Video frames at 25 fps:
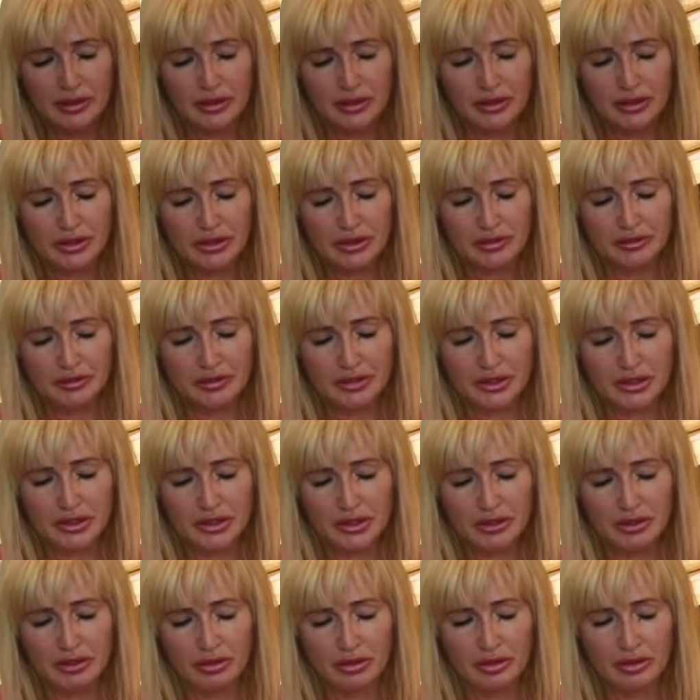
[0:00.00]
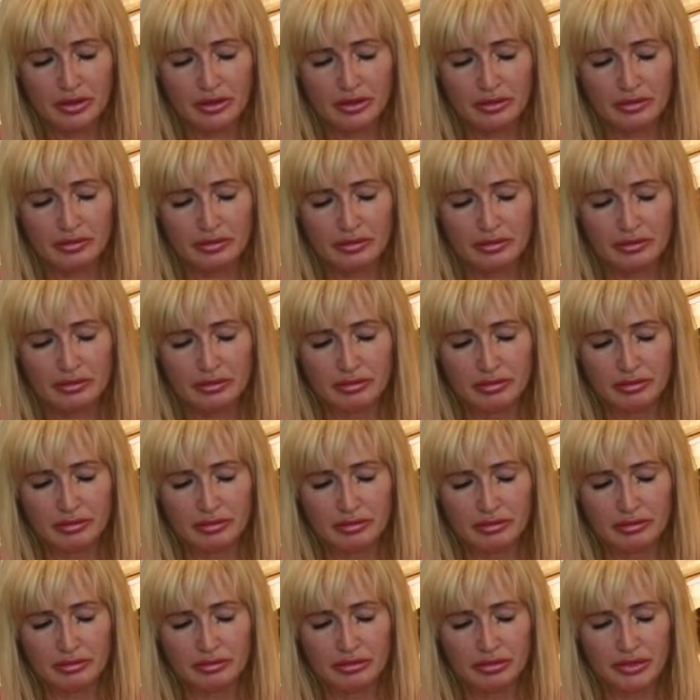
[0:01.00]
to the fish stock.
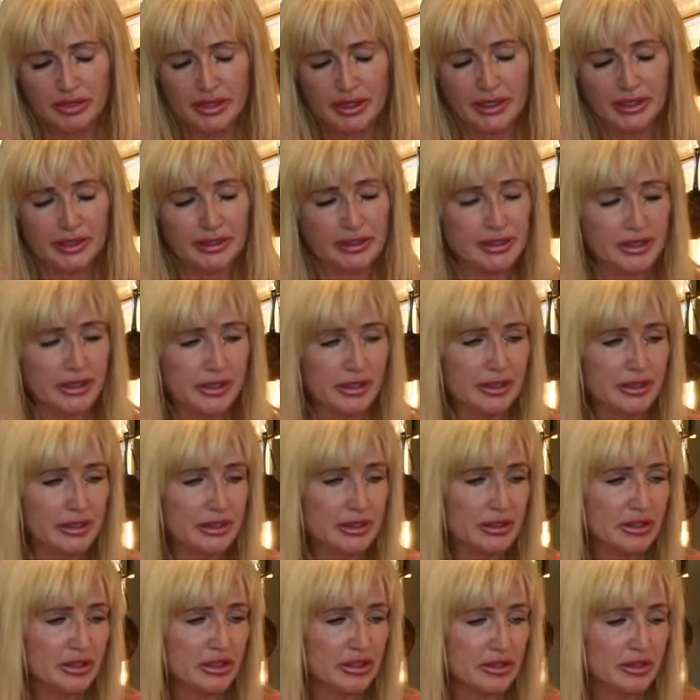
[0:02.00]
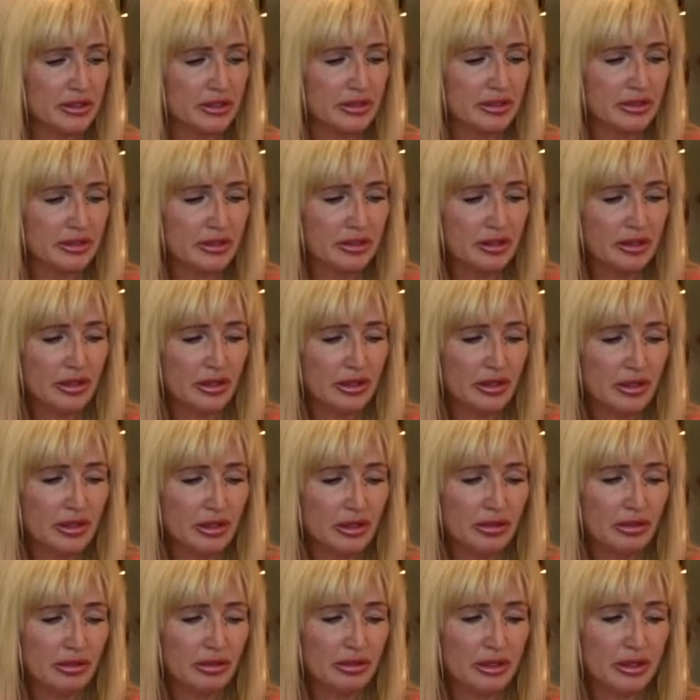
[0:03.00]
Really tiny, just
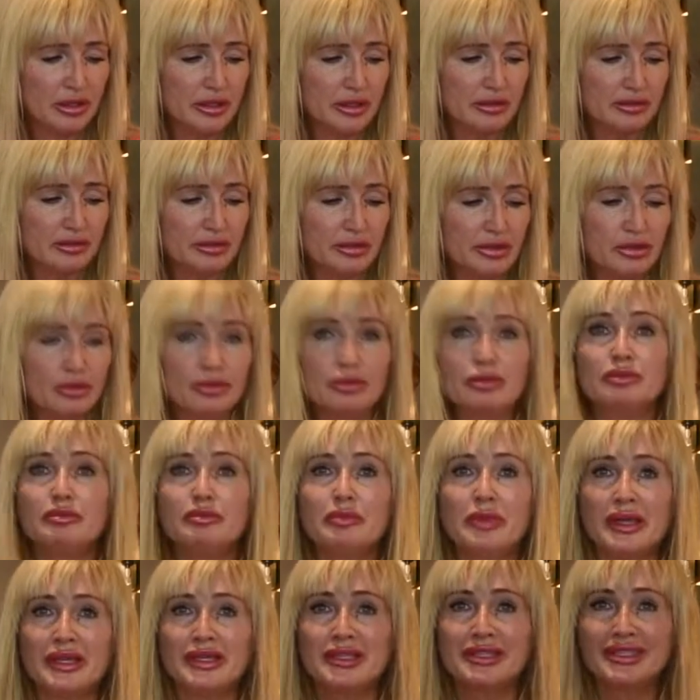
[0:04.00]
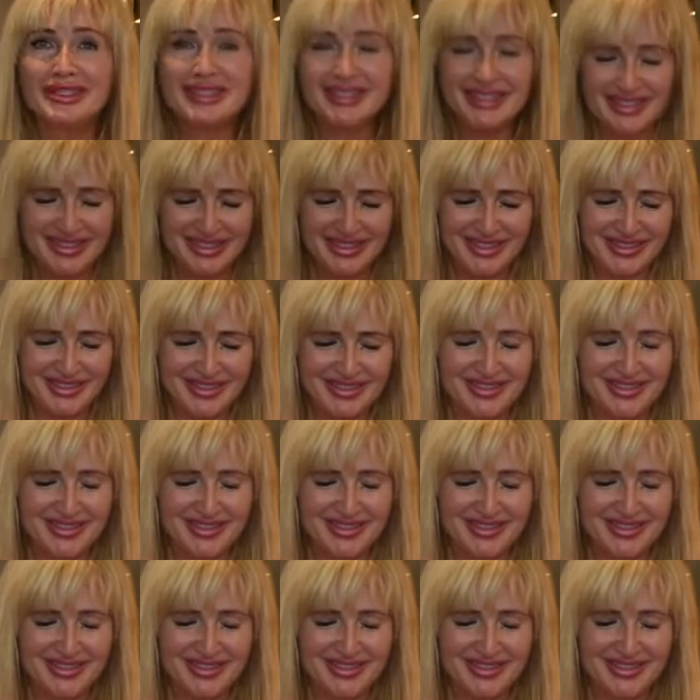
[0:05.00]
only a few petals.